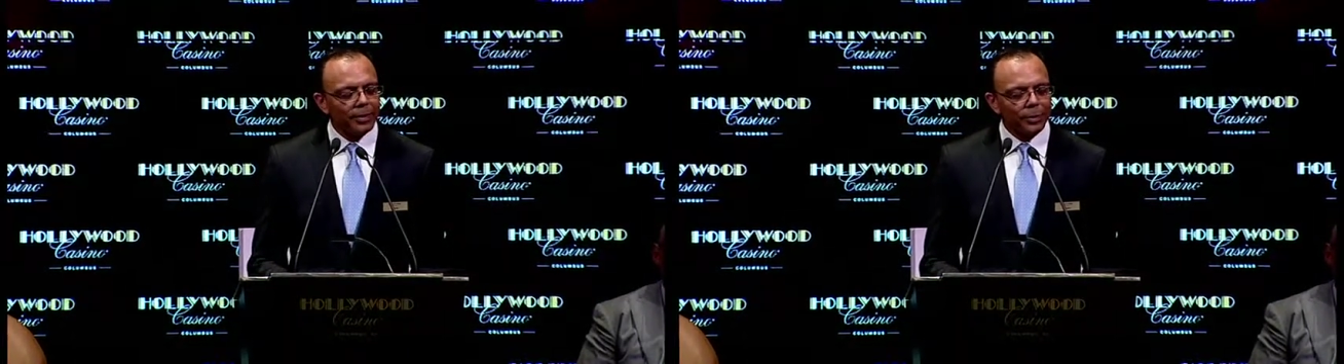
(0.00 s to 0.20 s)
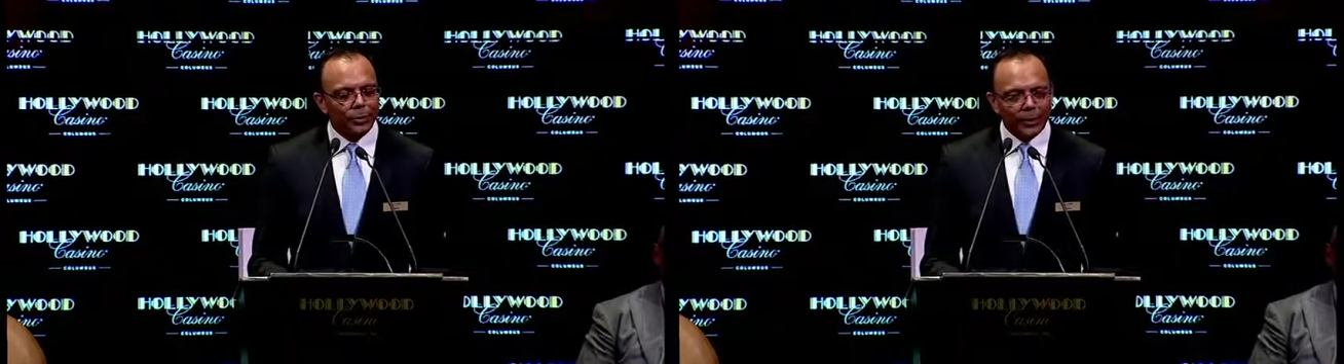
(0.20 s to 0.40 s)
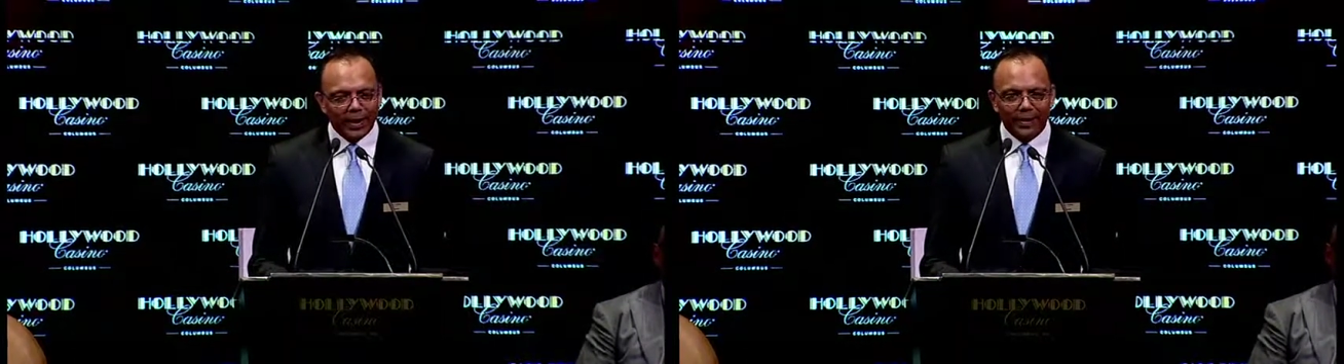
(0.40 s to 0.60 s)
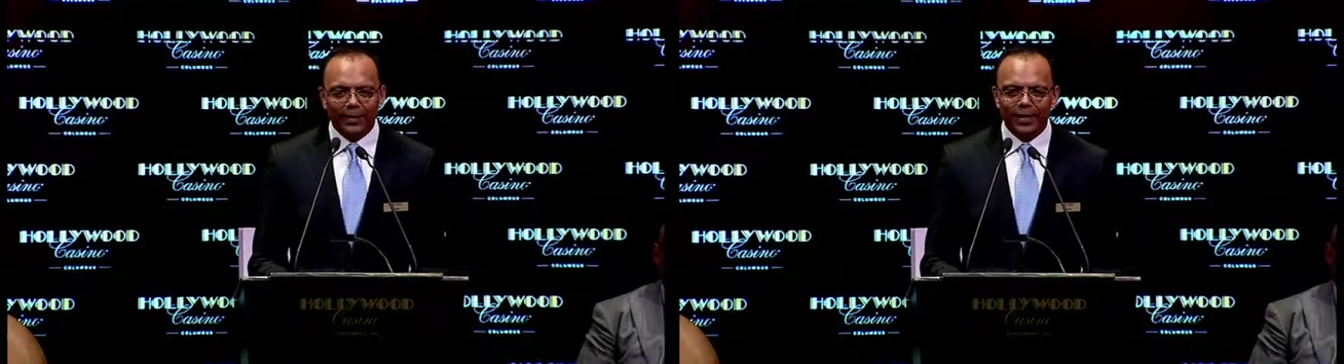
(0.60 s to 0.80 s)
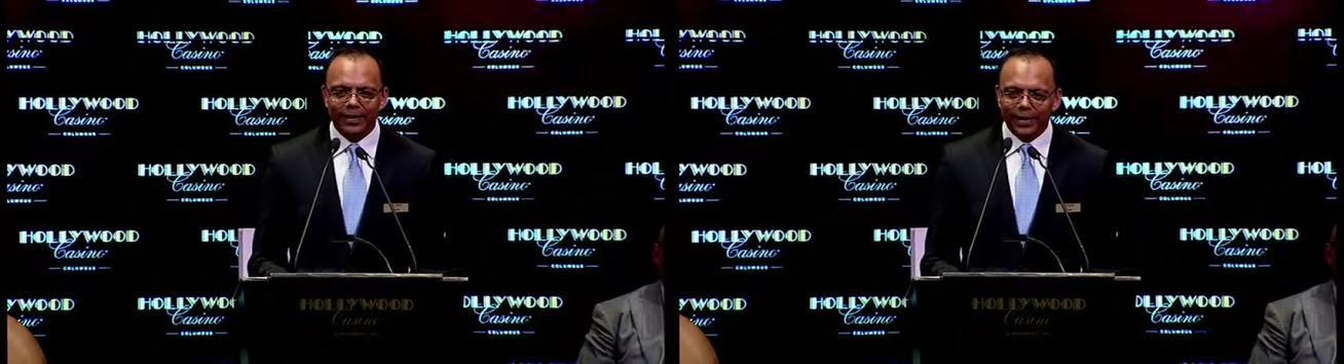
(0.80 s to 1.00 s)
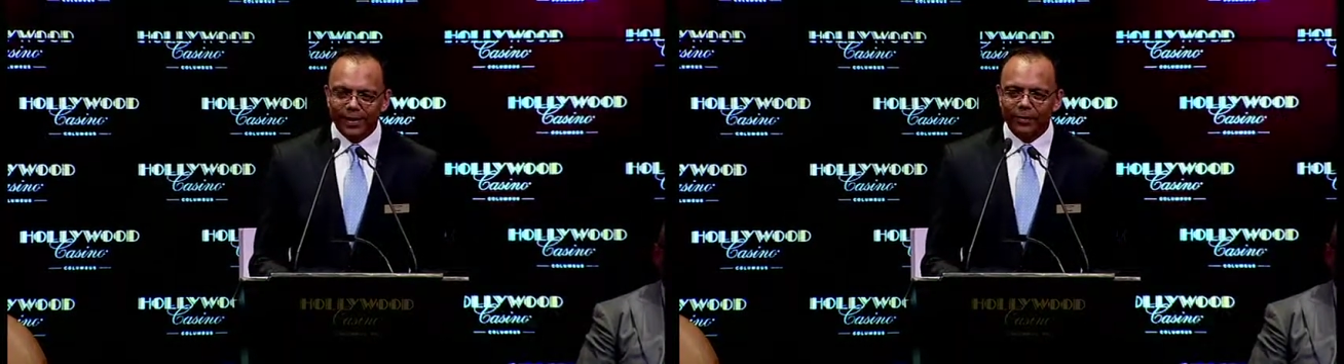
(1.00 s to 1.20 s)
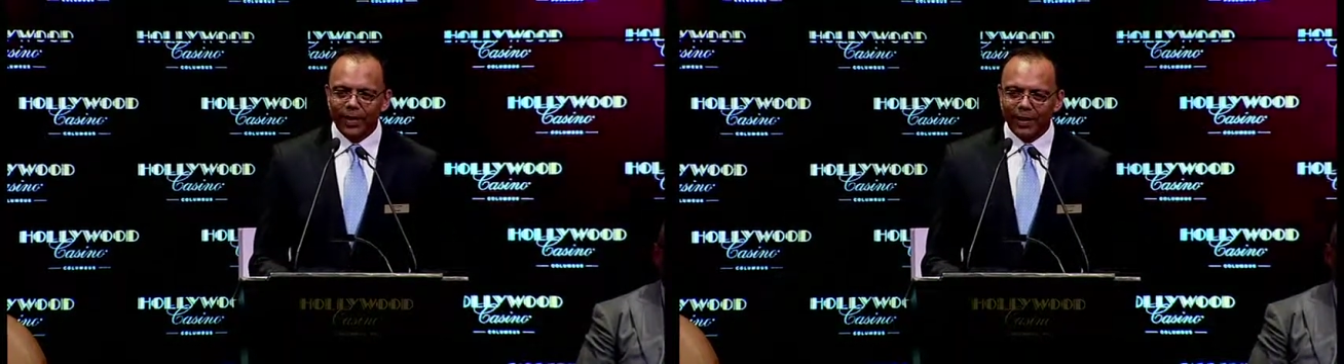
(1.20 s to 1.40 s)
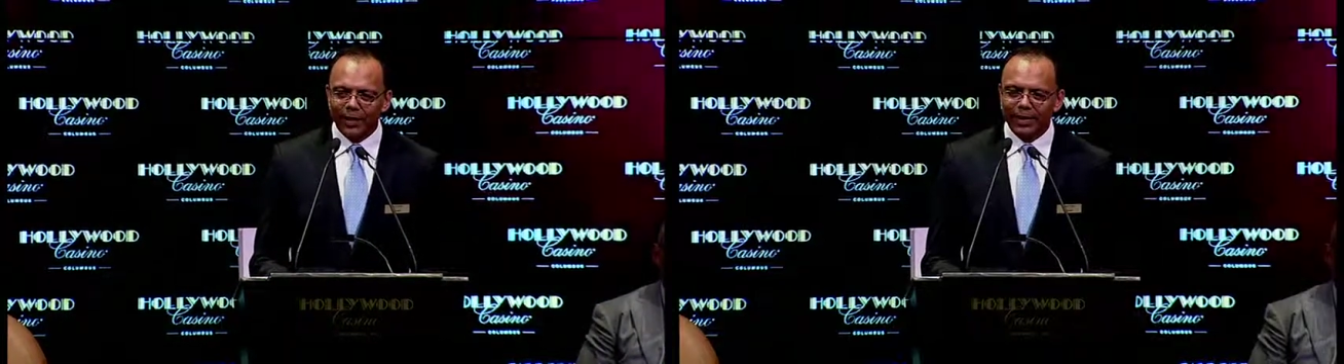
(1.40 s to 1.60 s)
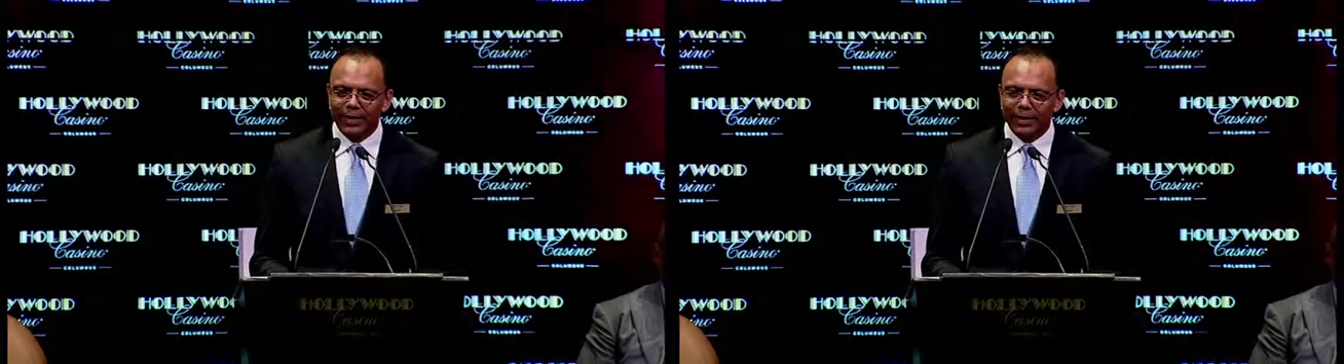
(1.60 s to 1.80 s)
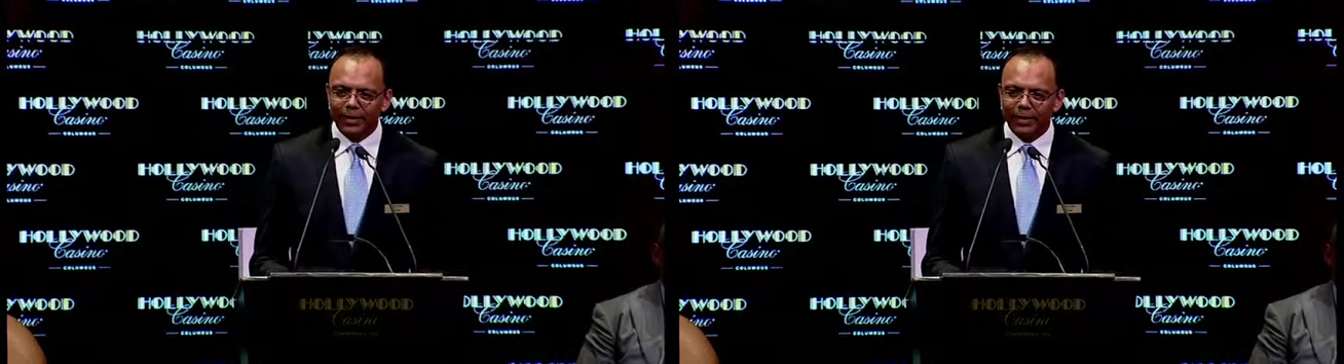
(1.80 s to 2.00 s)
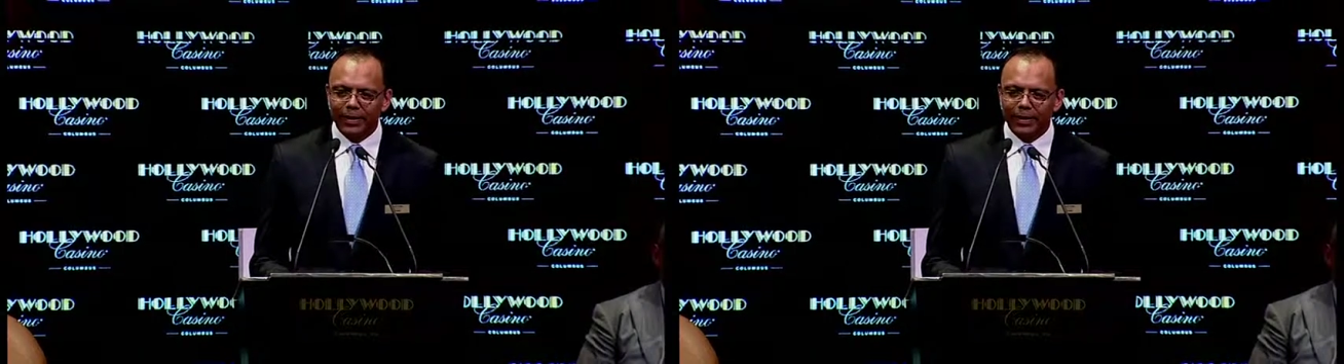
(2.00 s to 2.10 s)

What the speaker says: 365 days a year.